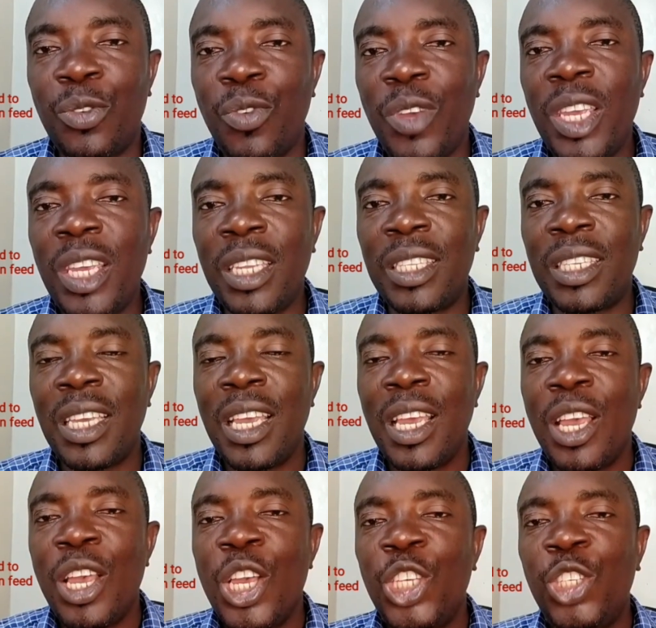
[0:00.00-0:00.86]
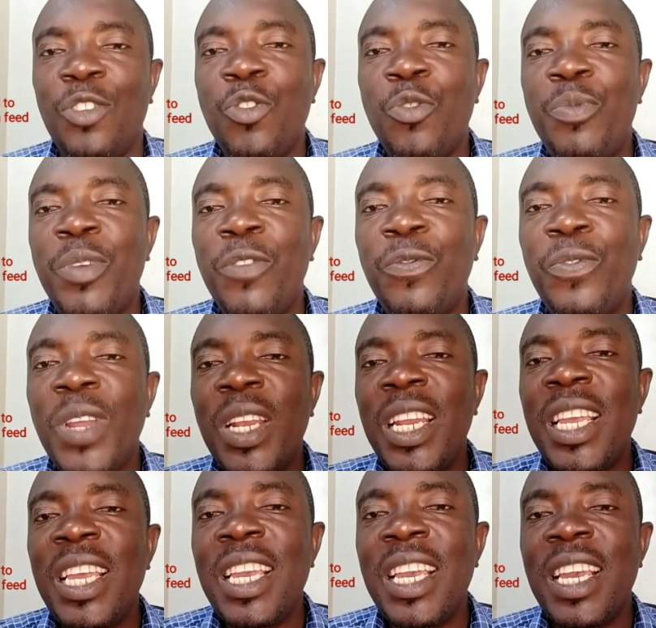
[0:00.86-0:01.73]
into it. You'll be
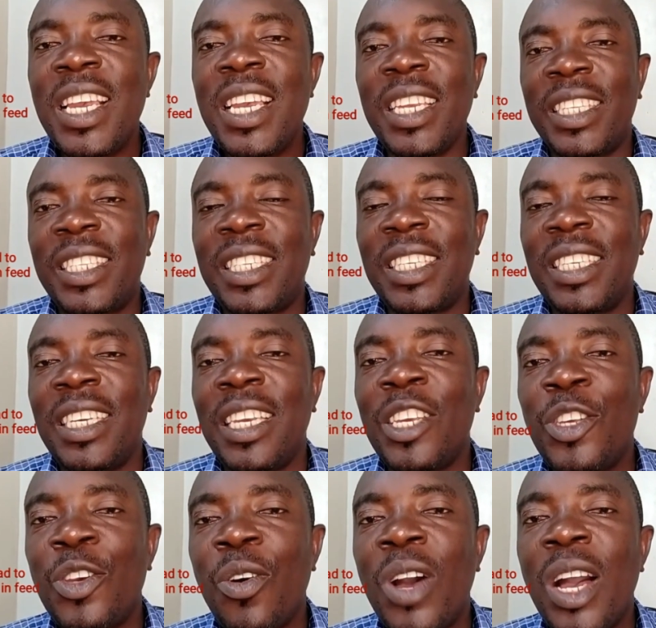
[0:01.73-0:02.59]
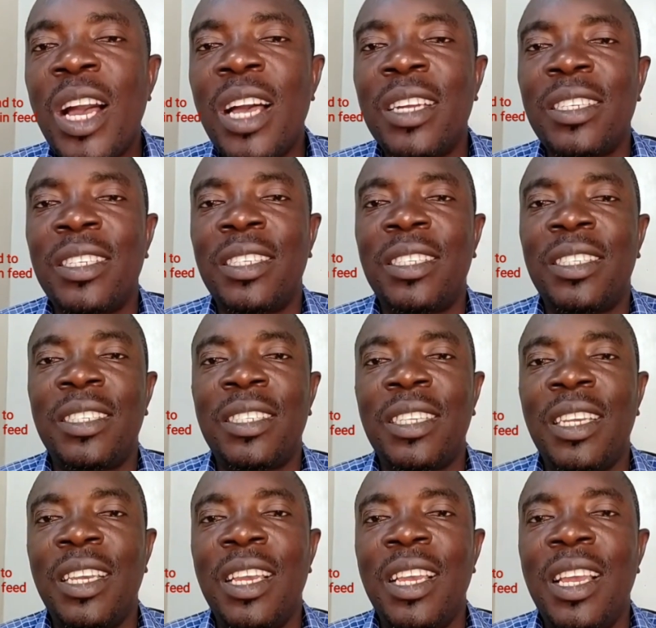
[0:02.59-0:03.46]
feeling heat in your hands.